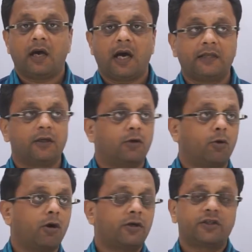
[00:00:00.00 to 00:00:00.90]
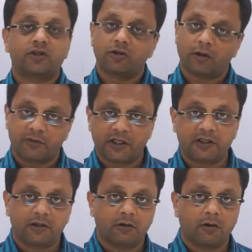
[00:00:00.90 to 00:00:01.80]
either long distance
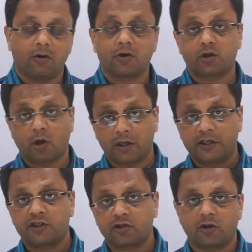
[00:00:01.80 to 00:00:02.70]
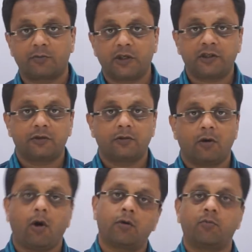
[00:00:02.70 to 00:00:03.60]
object or short distance object
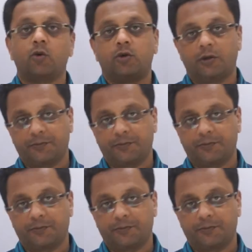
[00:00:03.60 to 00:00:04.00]
or both.